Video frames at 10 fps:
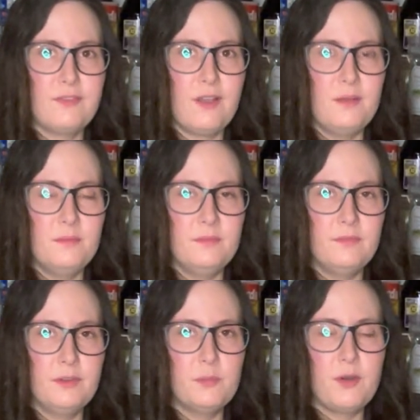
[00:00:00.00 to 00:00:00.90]

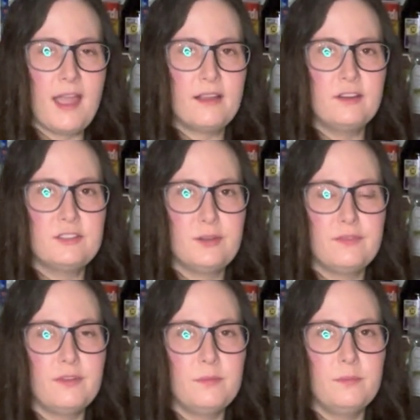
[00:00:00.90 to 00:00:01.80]
from crackers or
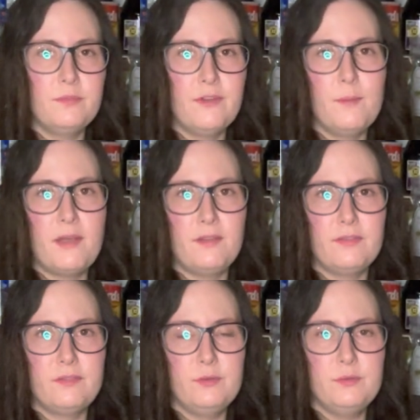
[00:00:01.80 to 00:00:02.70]
from other
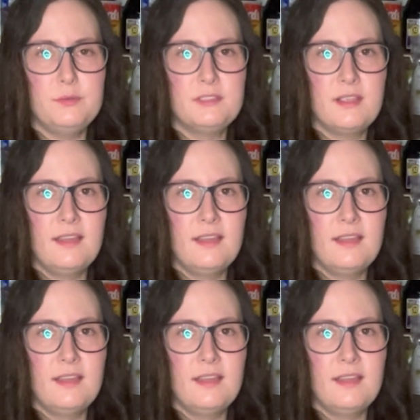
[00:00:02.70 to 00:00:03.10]
foods,